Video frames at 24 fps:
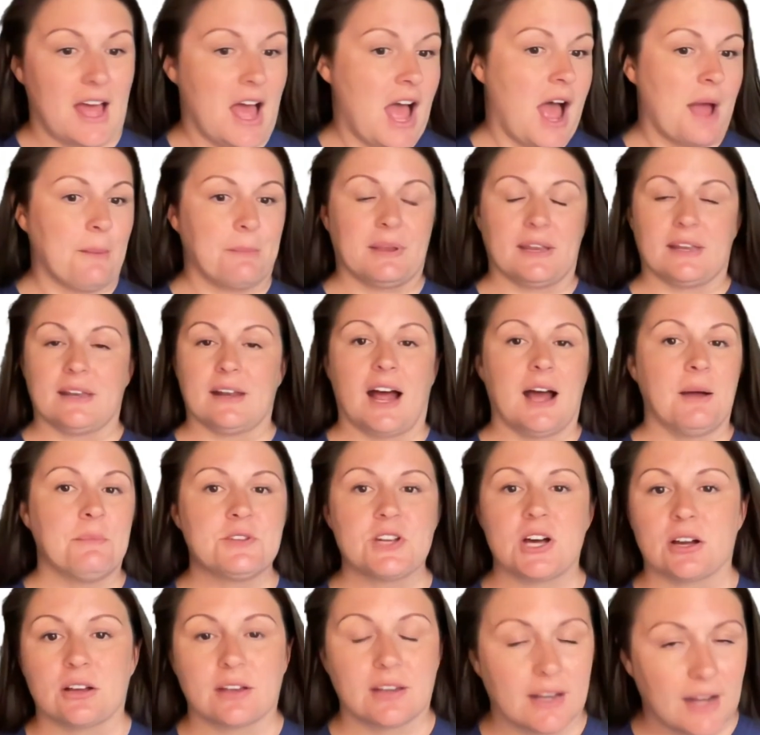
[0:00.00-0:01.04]
I mean, I'm
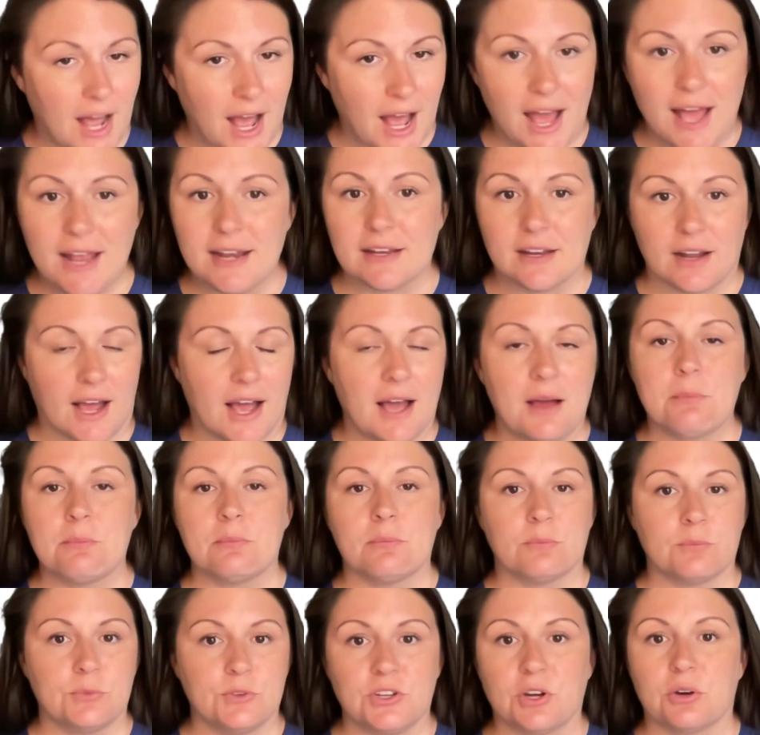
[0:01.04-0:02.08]
talking, I
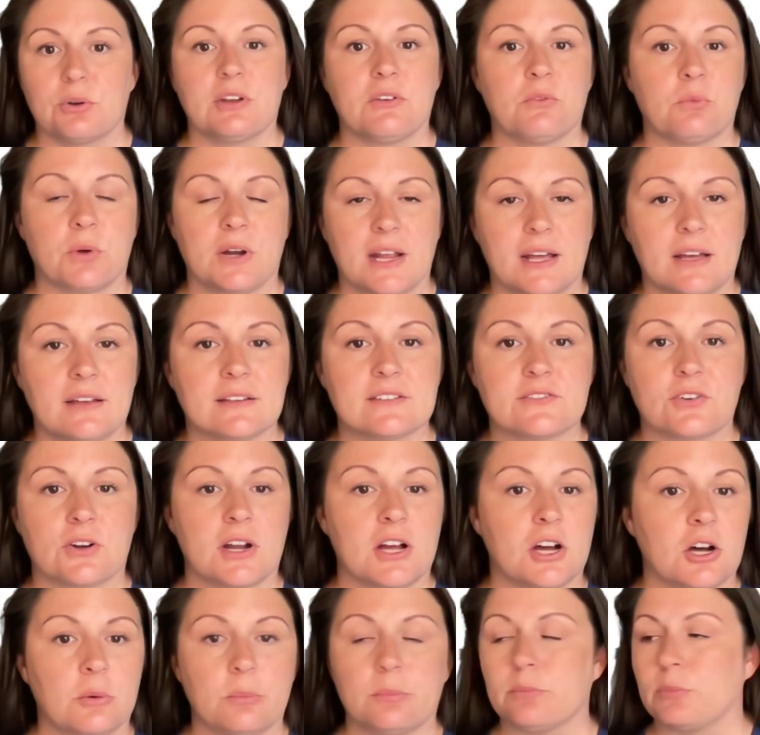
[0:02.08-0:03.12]
don't even want to ask for
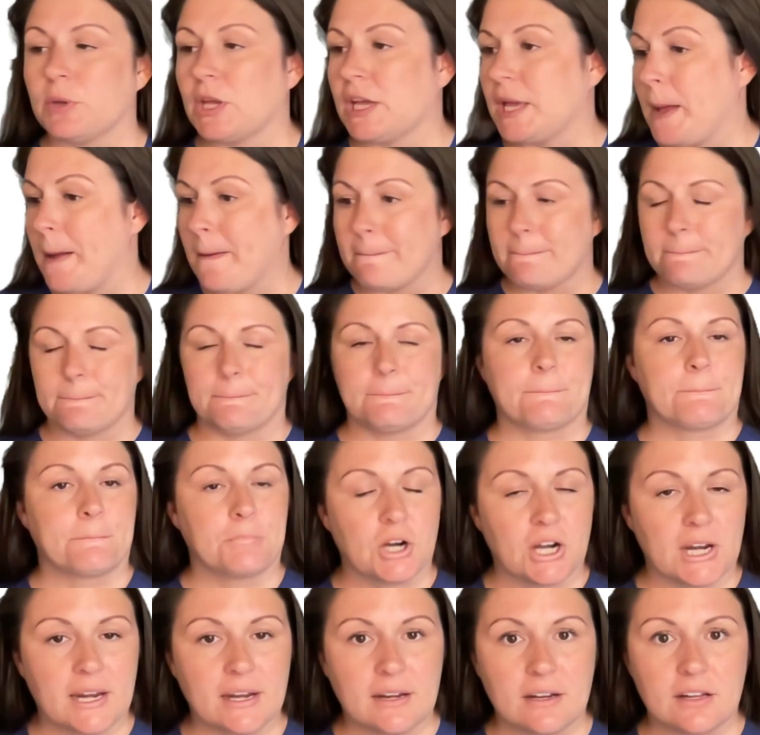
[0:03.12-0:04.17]
help
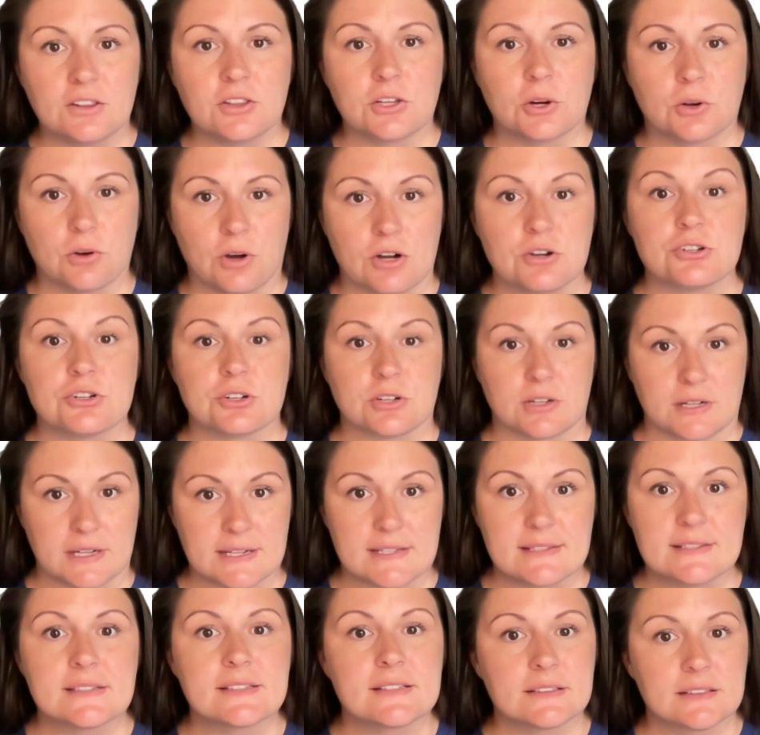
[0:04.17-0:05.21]
bringing in the
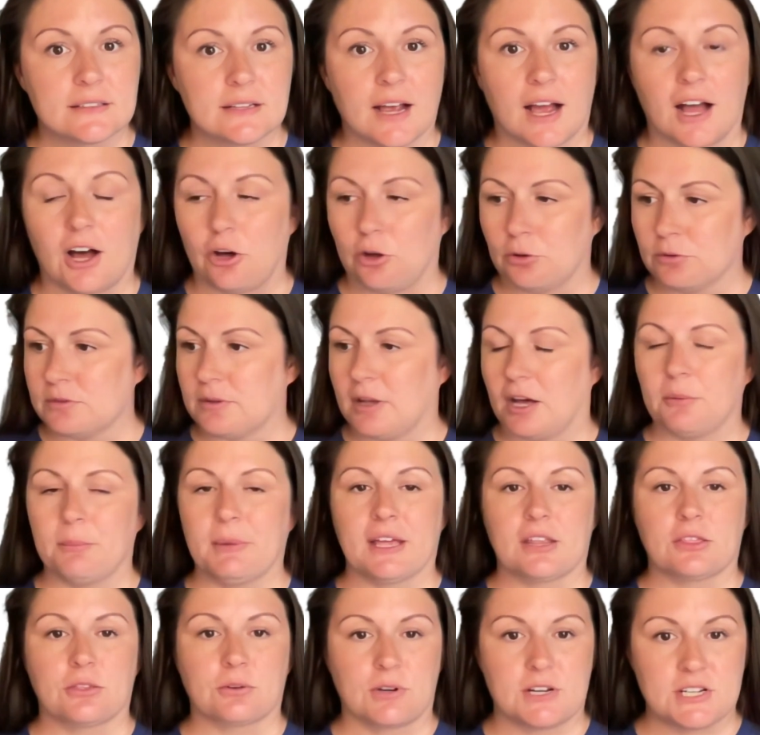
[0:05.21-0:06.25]
groceries. I'll
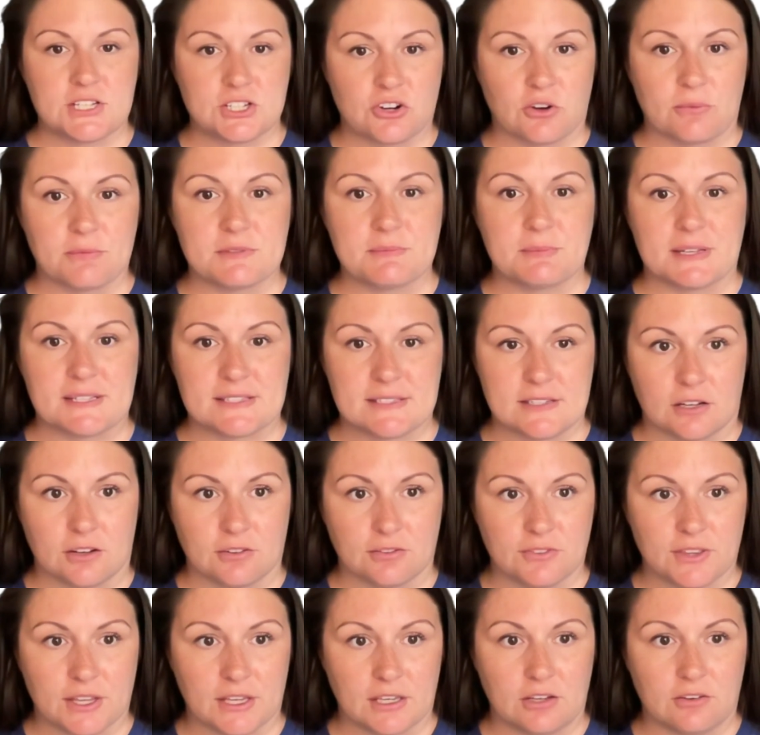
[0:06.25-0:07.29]
make 3 trips
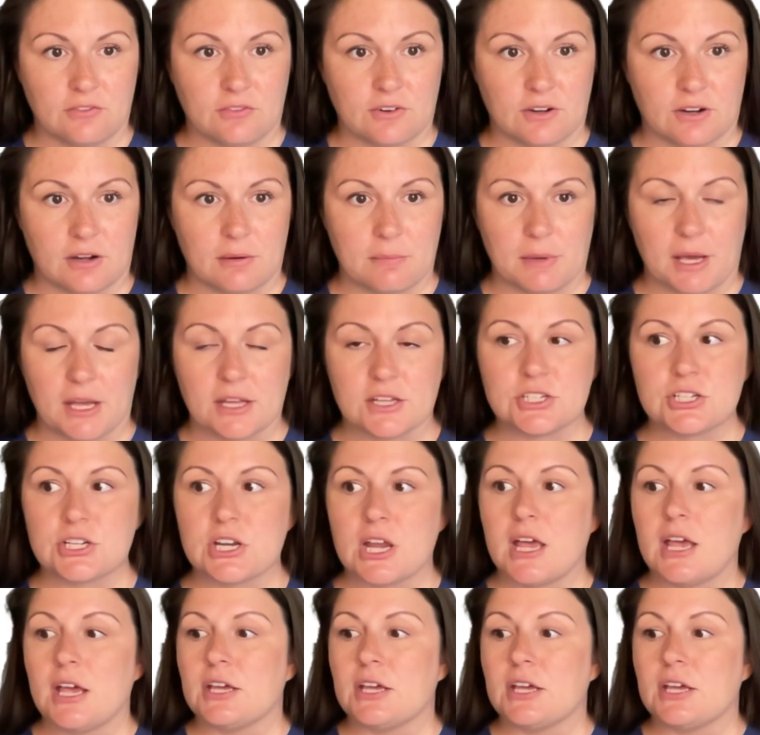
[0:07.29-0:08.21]
myself. Thank you very much.